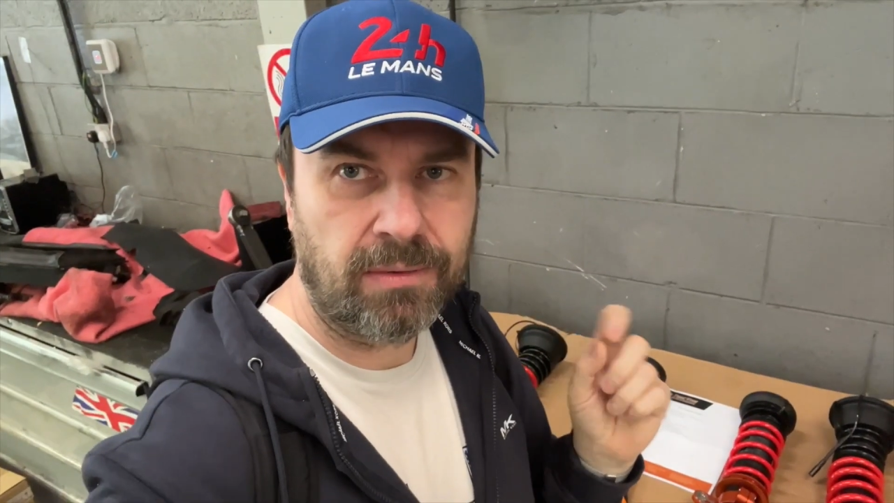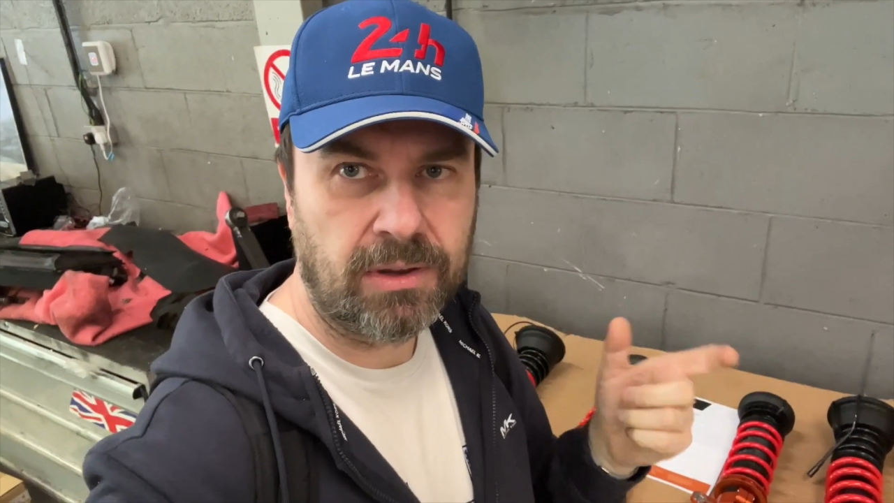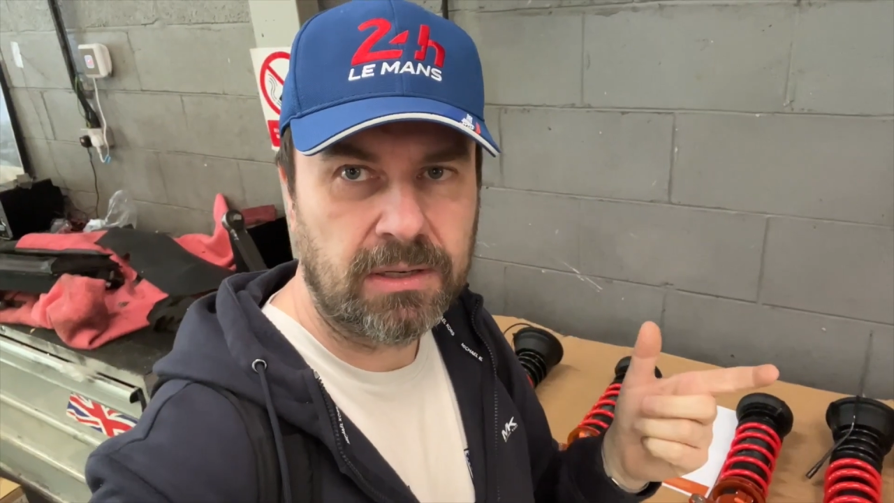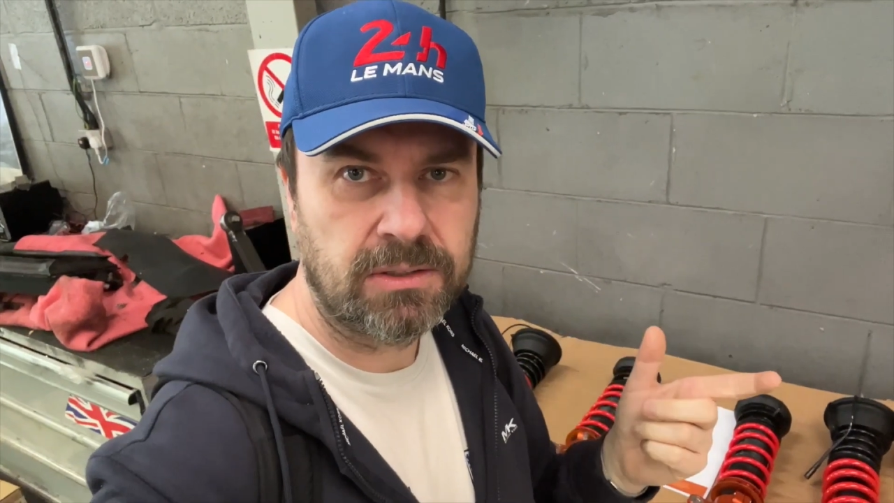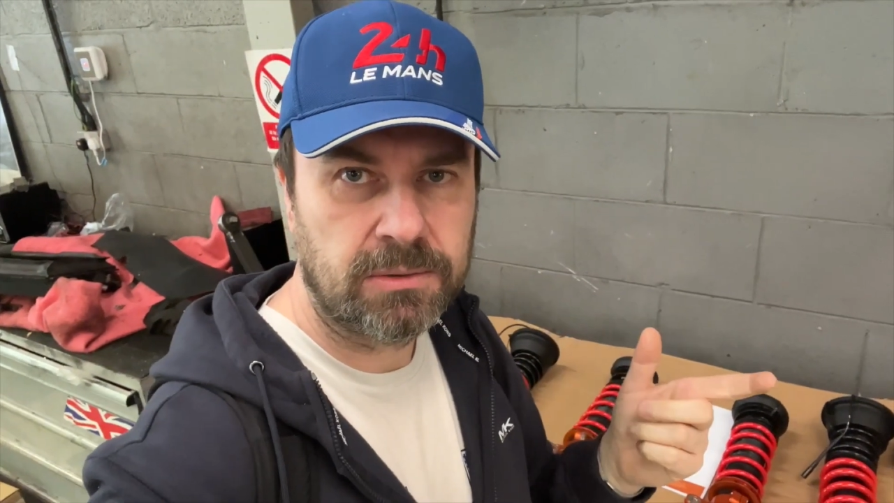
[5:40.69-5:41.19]
it
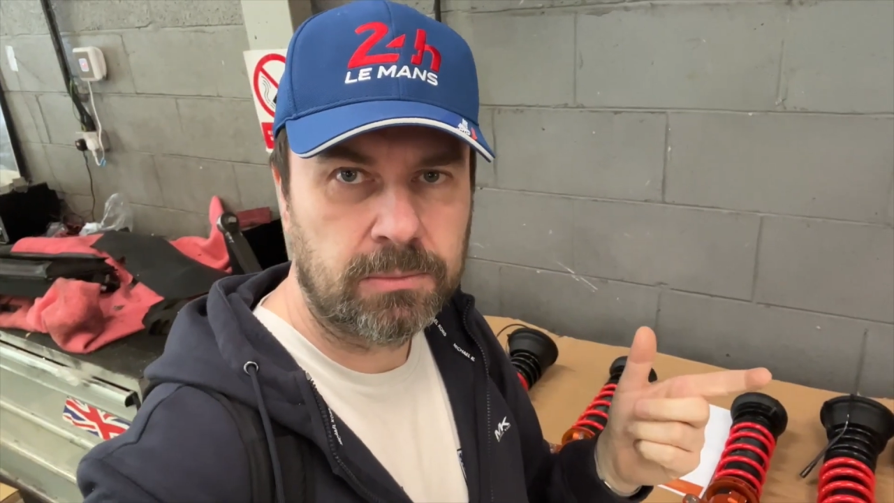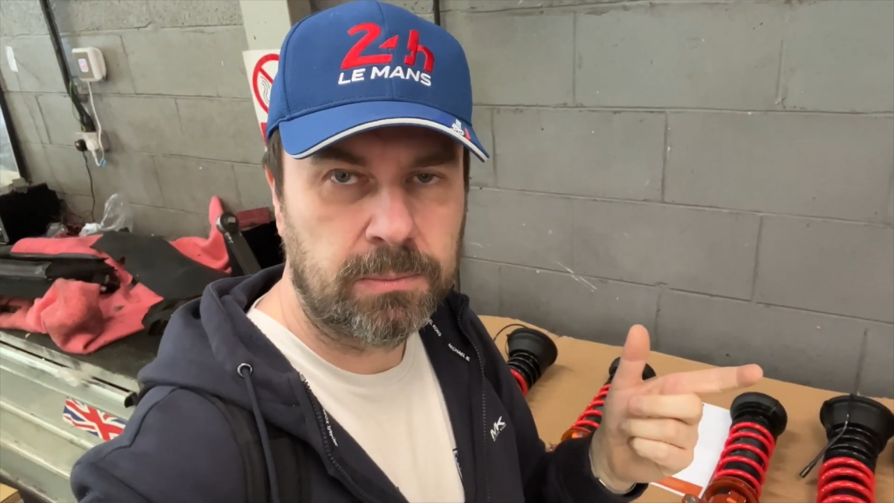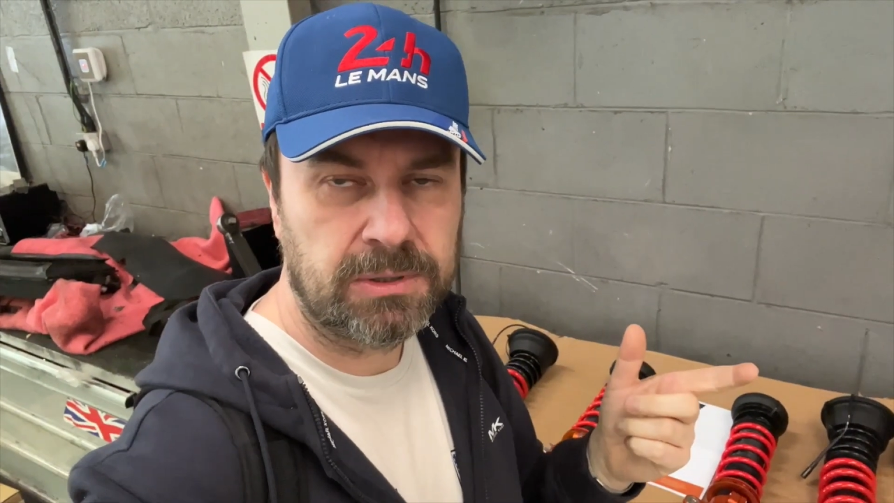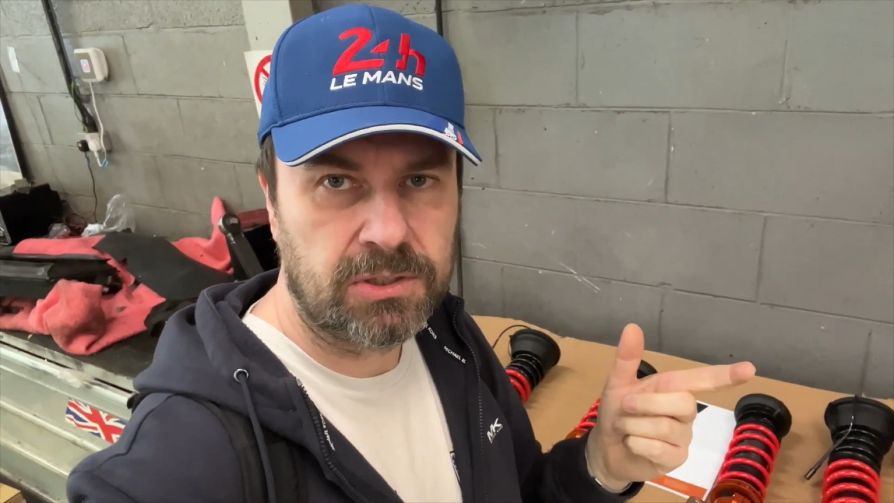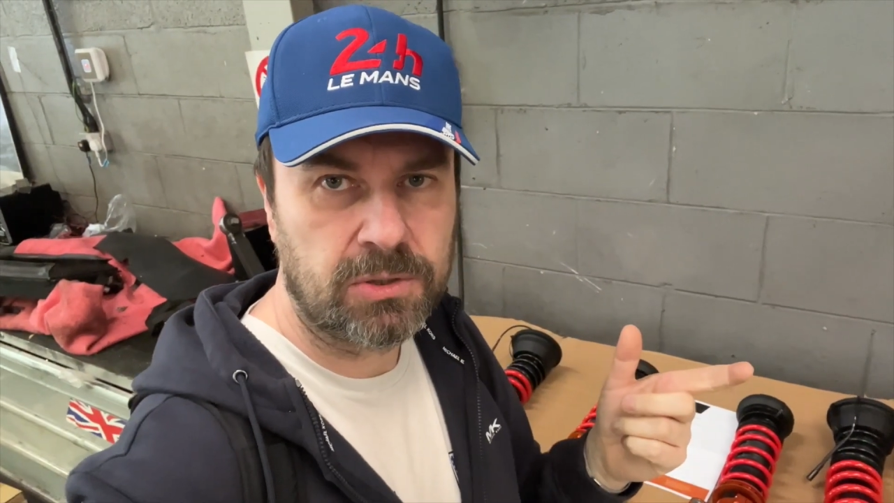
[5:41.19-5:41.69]
in
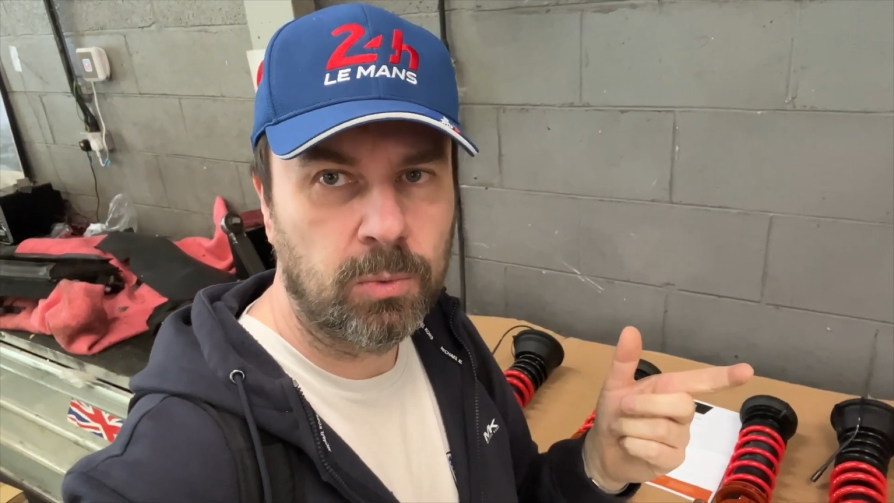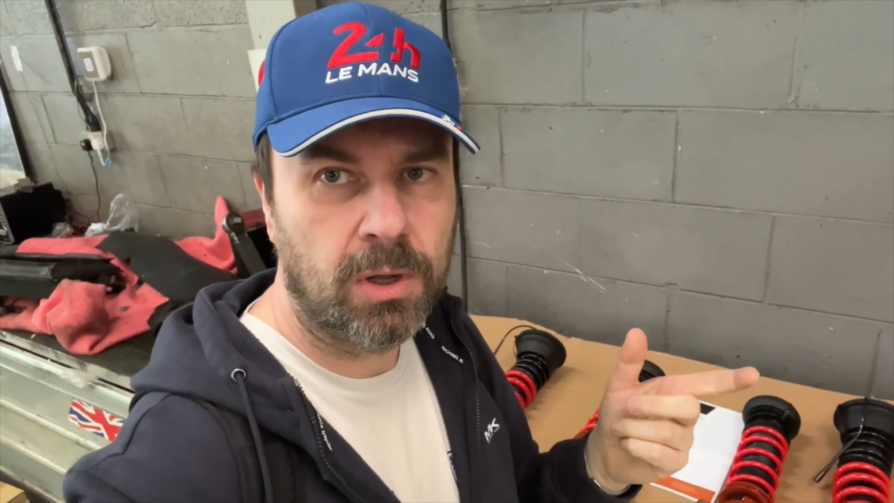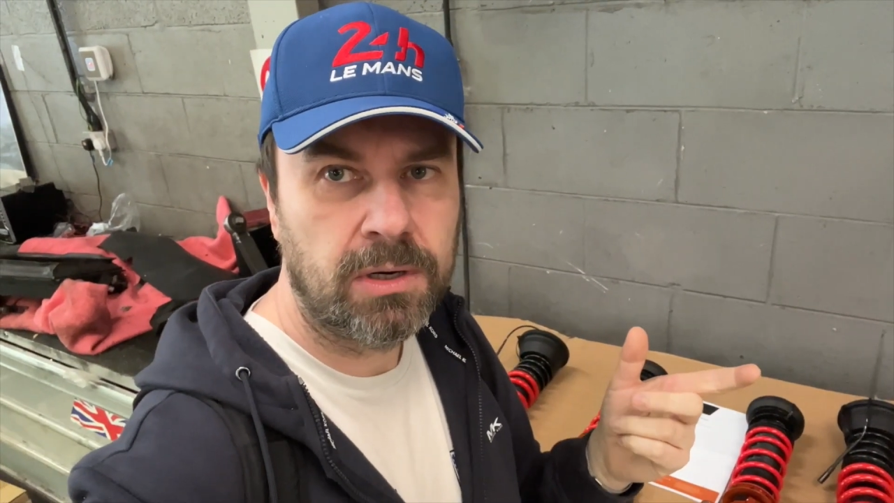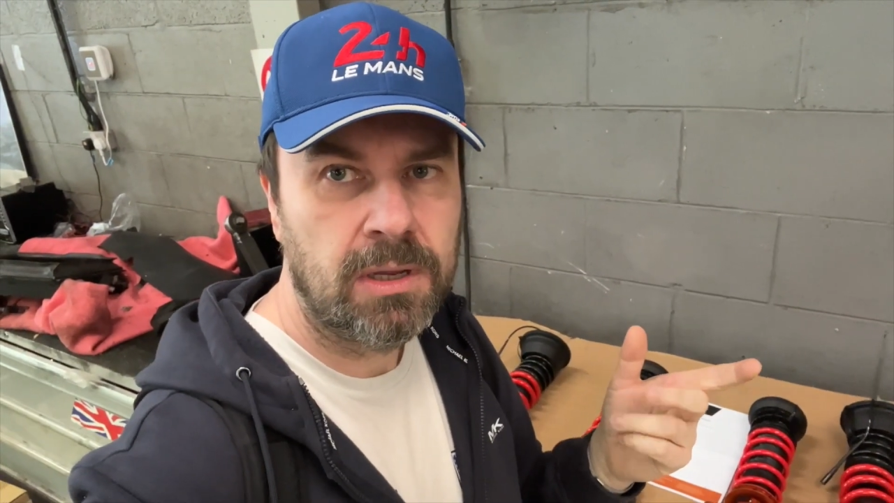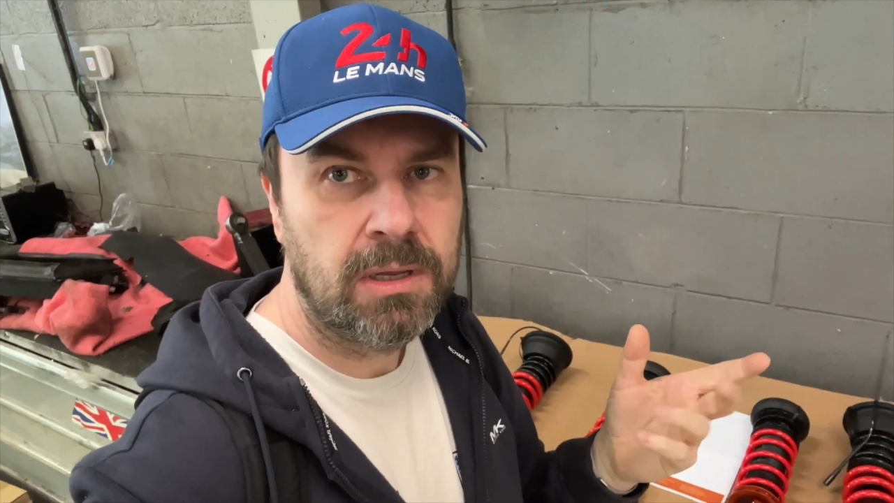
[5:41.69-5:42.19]
position 1,